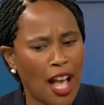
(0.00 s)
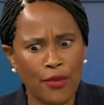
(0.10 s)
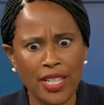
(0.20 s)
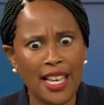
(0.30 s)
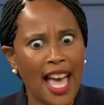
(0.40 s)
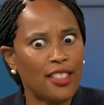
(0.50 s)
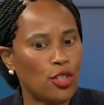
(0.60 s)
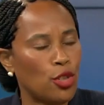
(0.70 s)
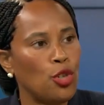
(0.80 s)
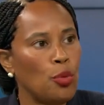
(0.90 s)
have
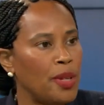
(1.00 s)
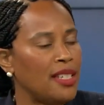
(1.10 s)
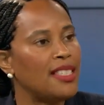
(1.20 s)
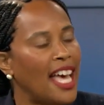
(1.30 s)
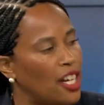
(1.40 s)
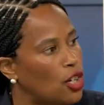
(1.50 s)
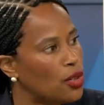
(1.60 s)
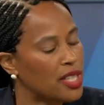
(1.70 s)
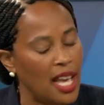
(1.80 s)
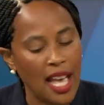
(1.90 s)
yet to be
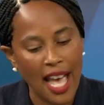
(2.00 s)
settled.